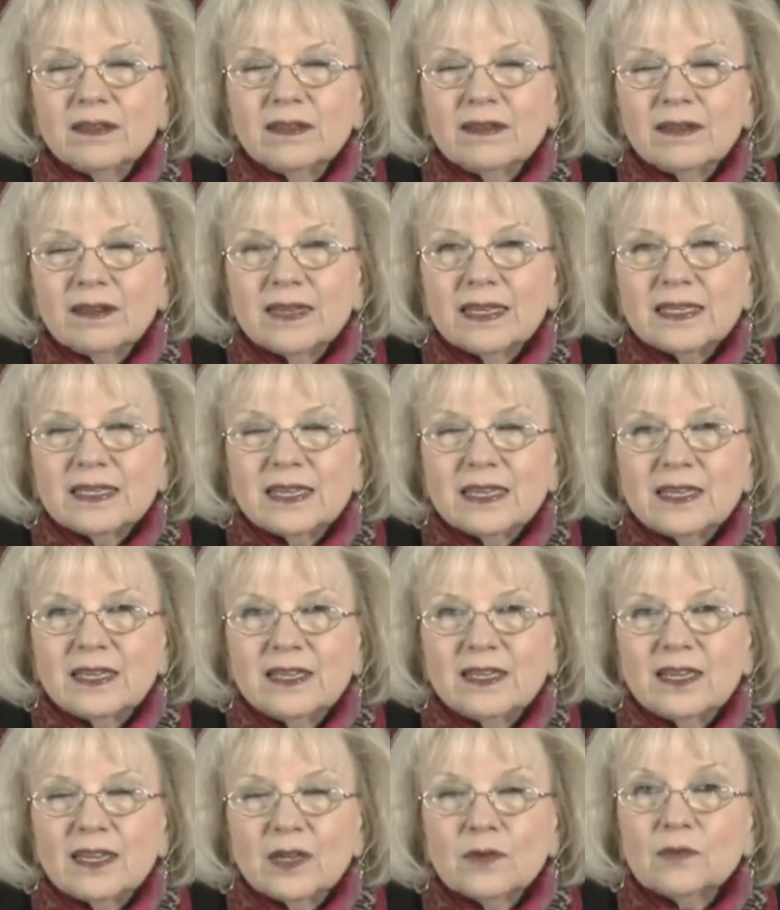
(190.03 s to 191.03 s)

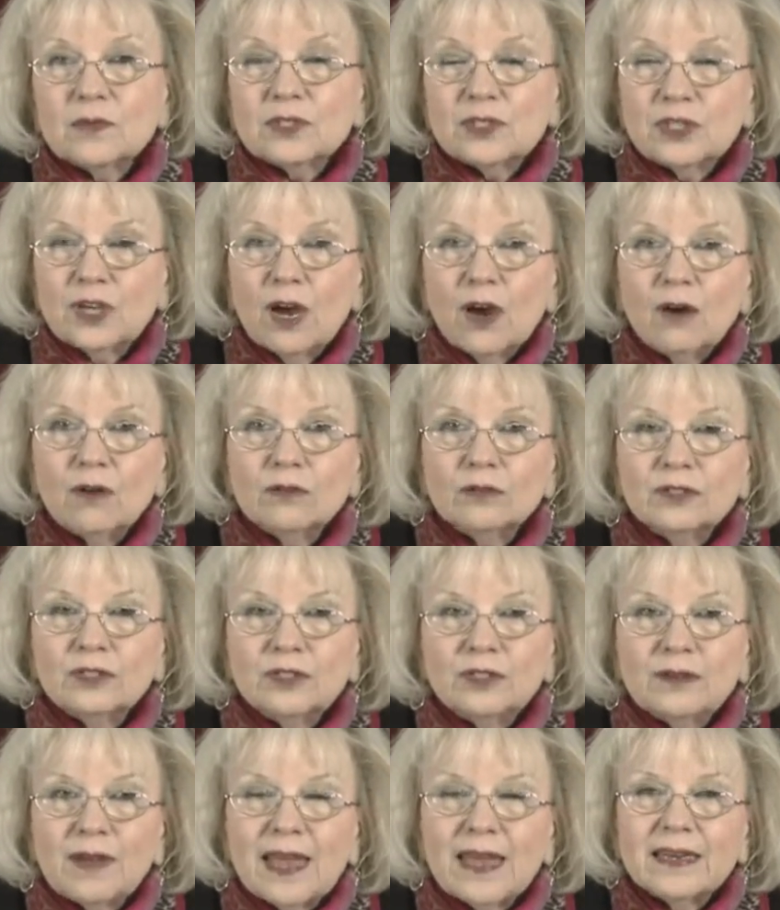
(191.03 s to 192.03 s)
It was told
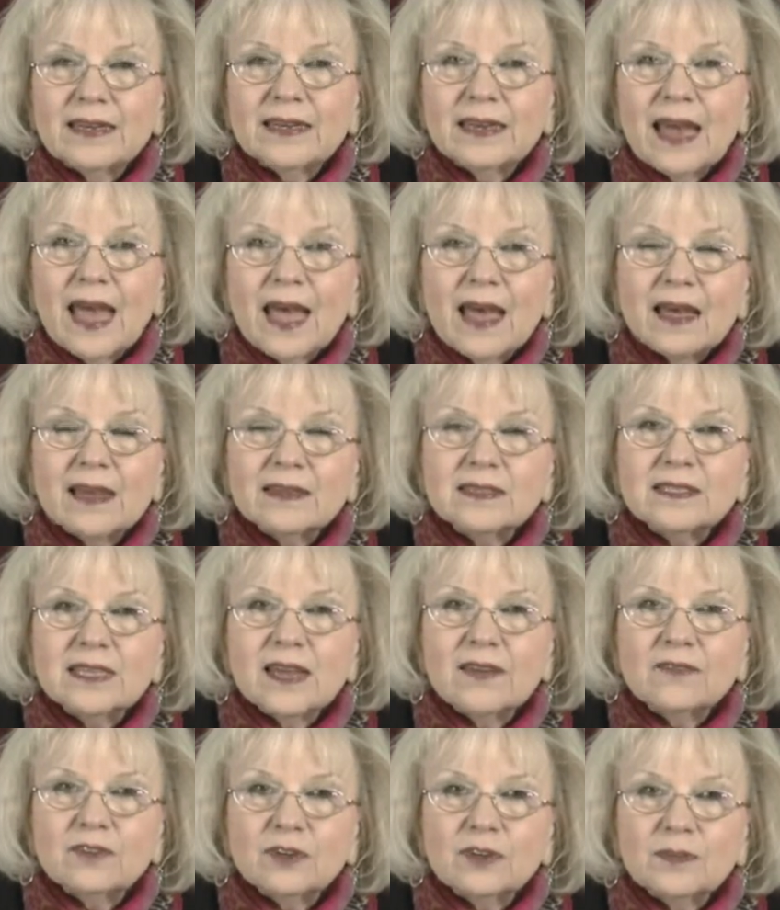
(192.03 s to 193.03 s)
to Ananias
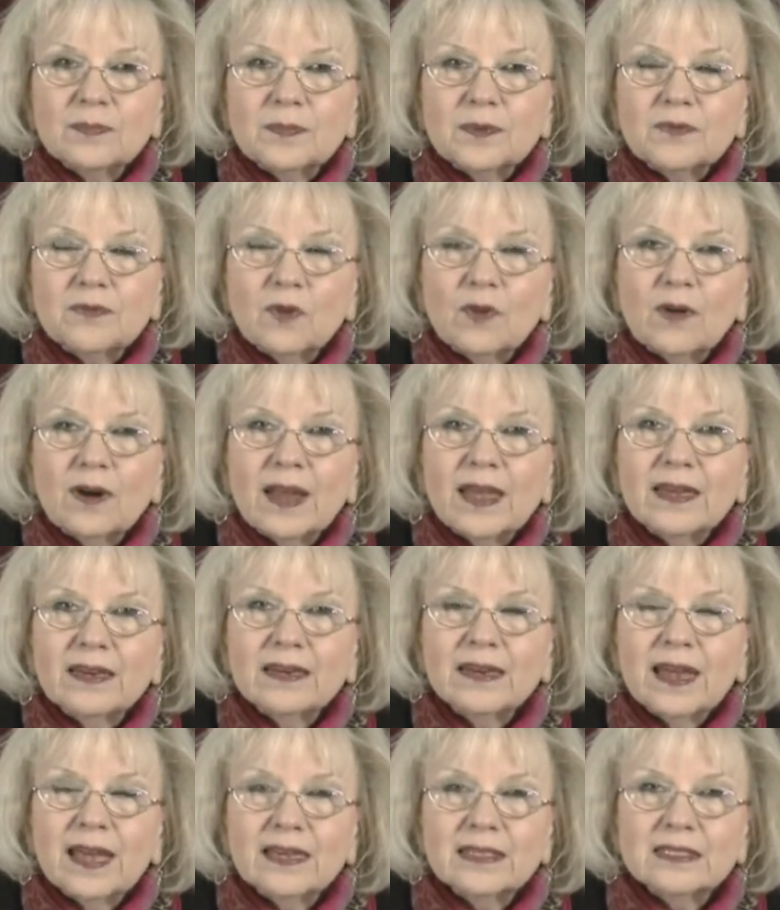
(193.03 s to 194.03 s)
before
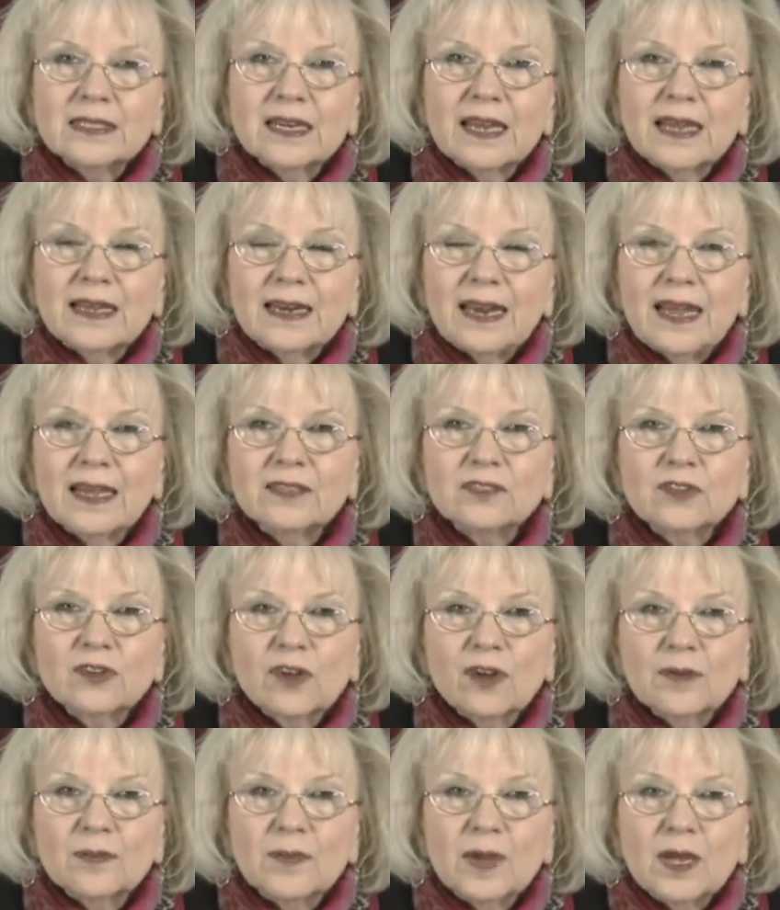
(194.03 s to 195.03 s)
Ananias laid hands
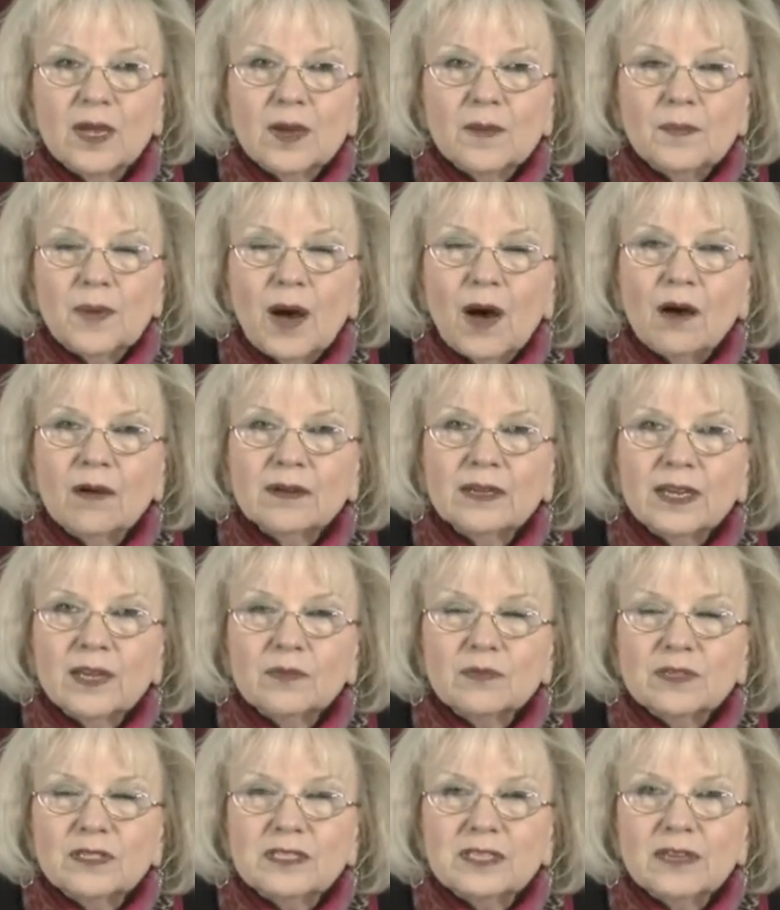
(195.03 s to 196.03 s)
on Paul and
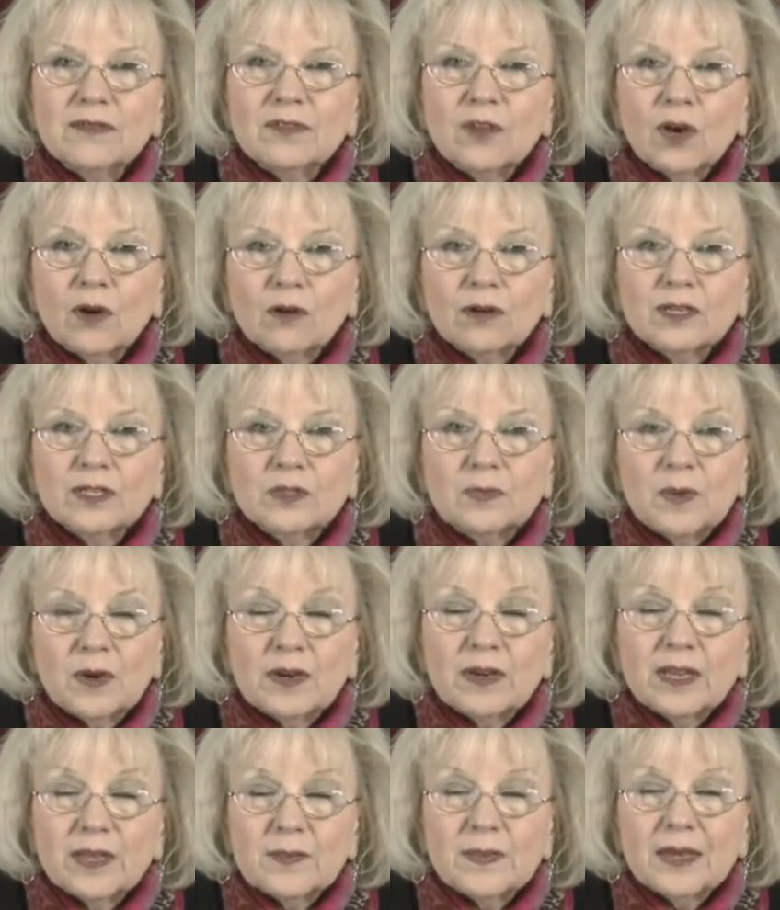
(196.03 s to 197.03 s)
he received the Holy
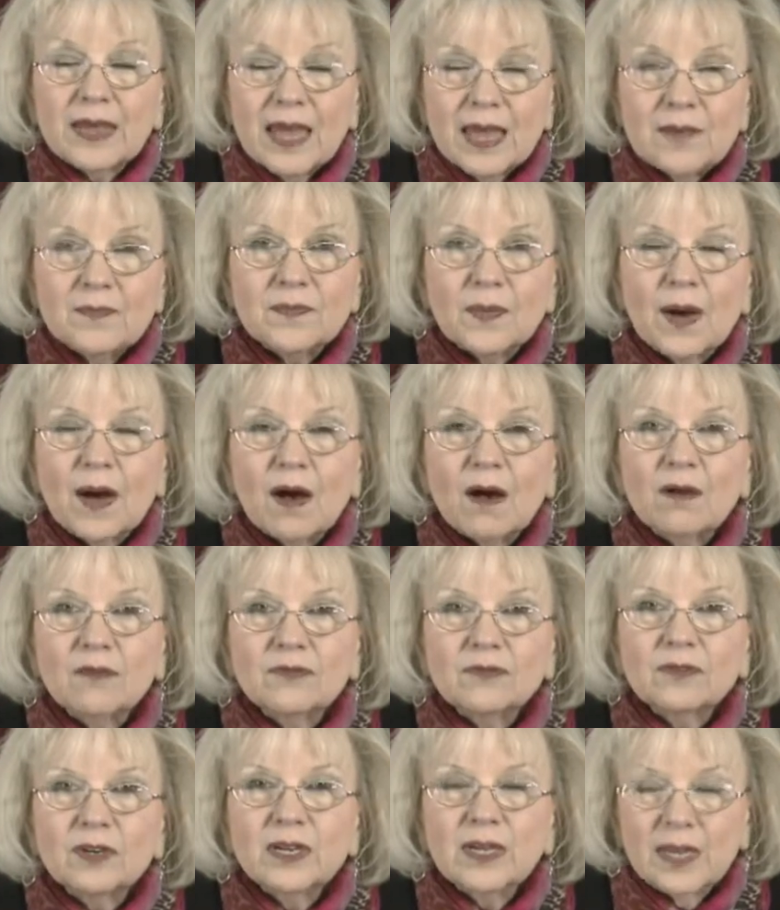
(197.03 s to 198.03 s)
Spirit. He became
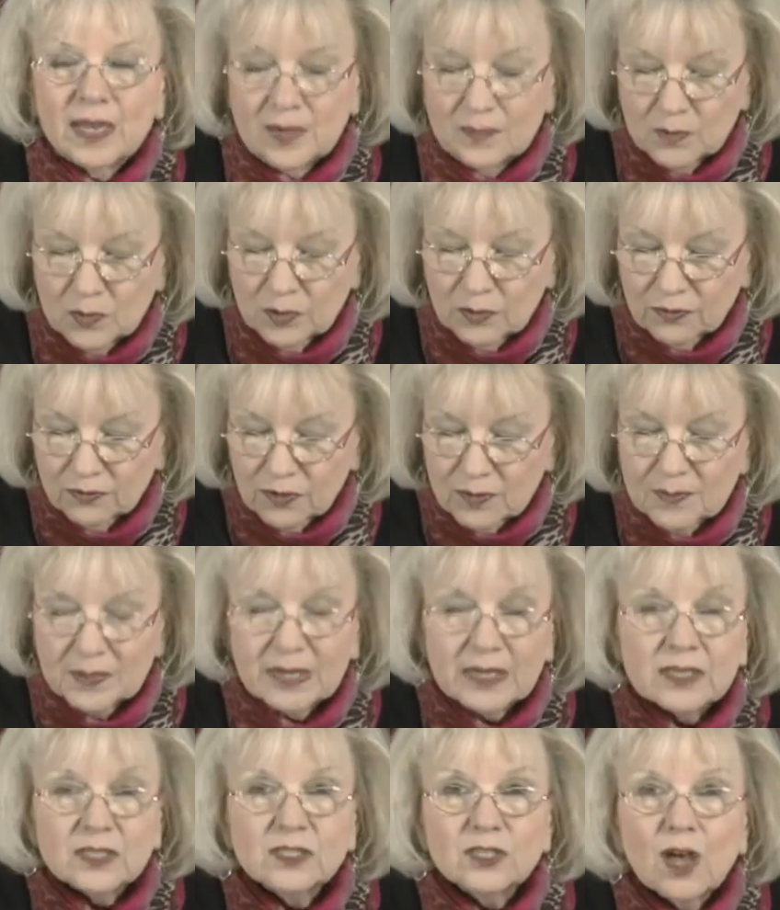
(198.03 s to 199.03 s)
Paul. He moved from
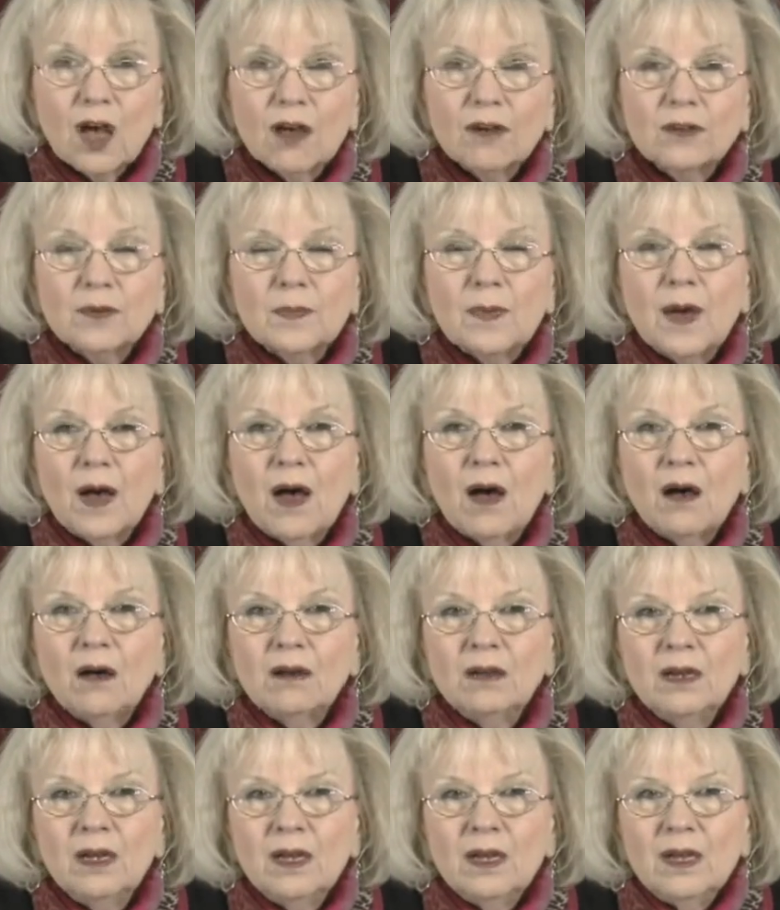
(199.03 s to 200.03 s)
being Saul to
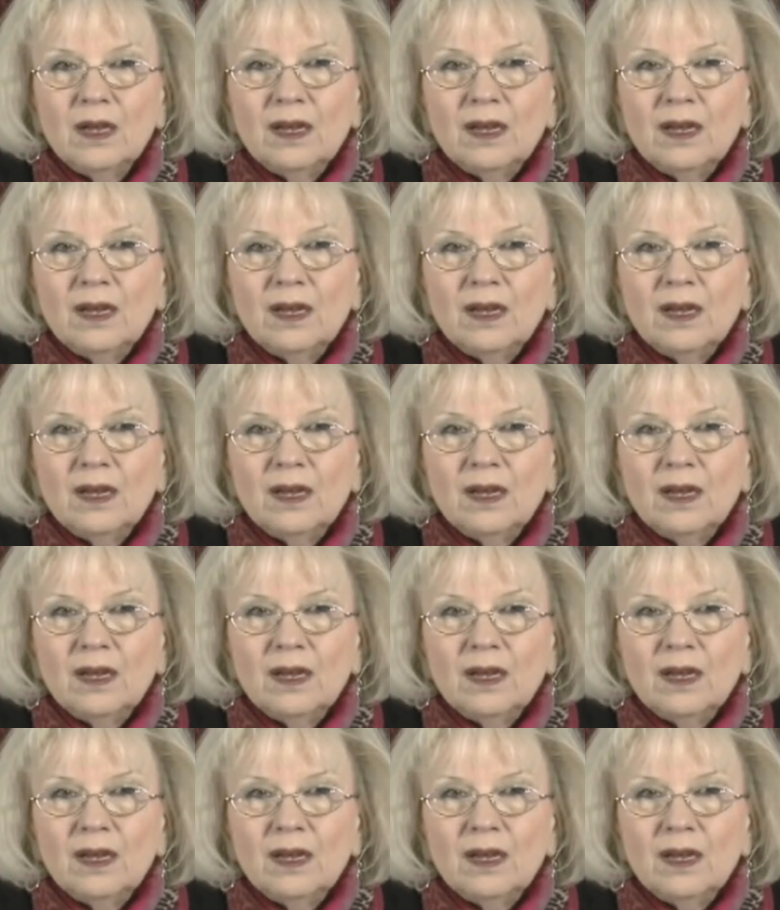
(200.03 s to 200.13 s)
Paul.